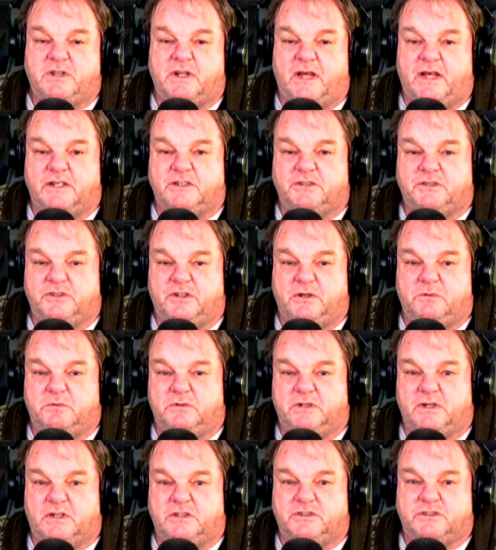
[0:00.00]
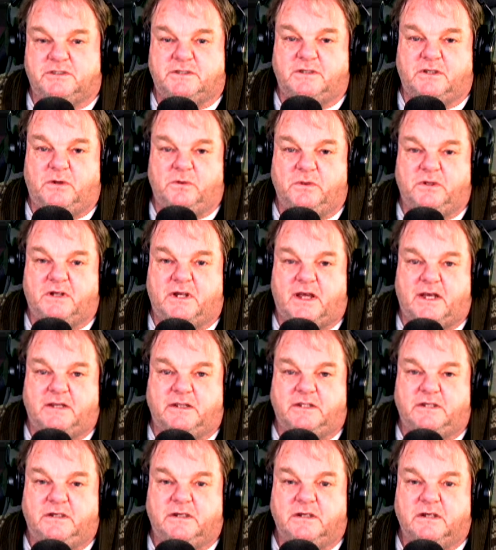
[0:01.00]
last night with that slogan on
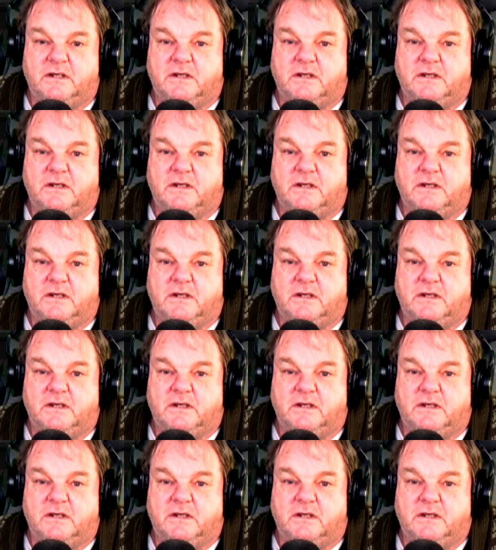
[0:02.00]
it.